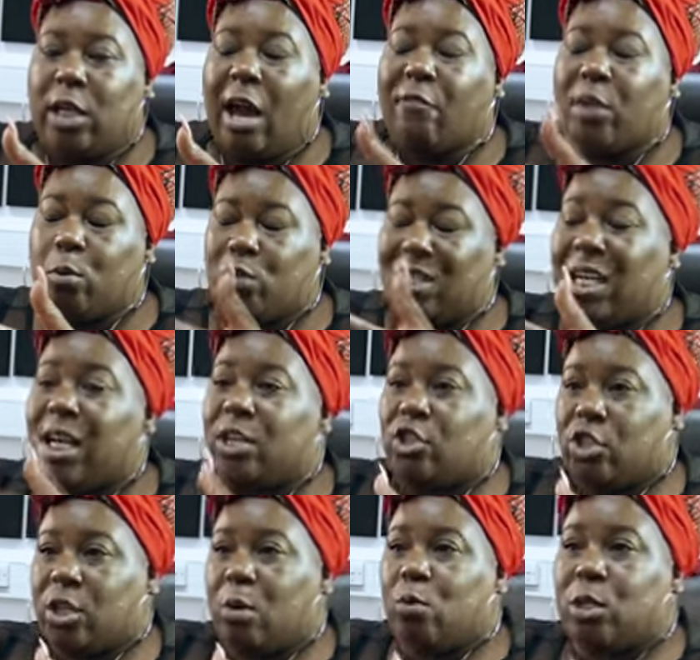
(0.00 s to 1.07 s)
Itch. Yeah, I think it was
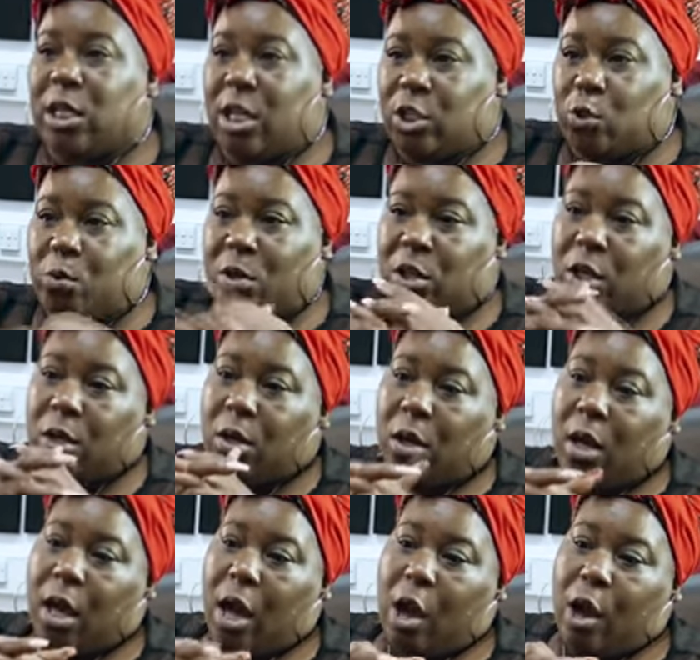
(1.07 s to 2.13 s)
Itch. It was Itch with
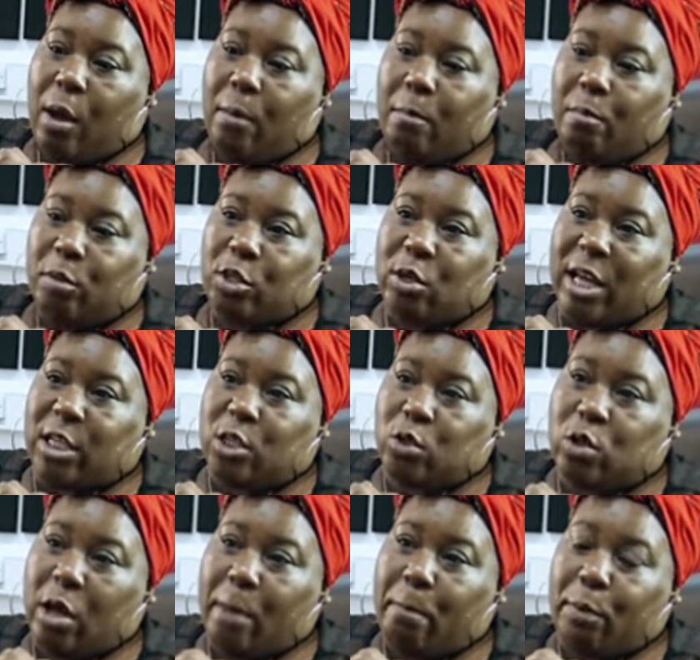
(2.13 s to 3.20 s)
you. So
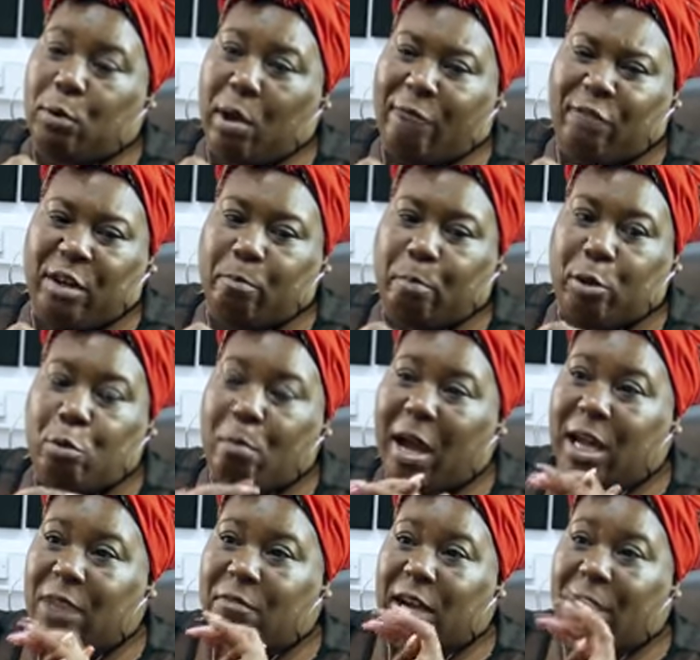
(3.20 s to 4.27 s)
that's Blue. I think
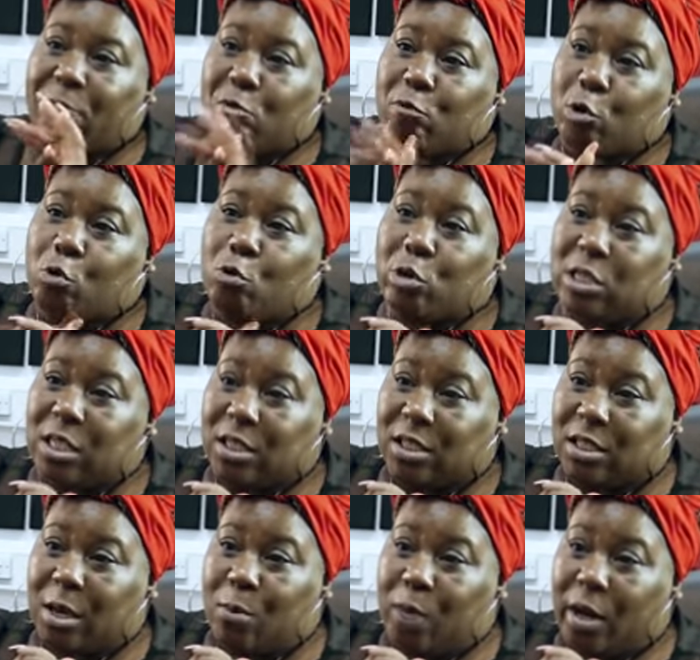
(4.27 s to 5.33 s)
Blue might even have the
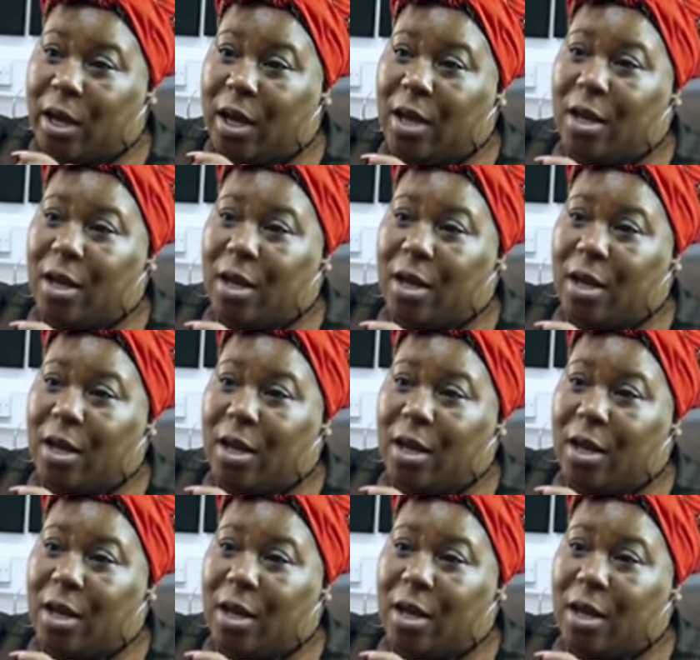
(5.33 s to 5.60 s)
recording somewhere.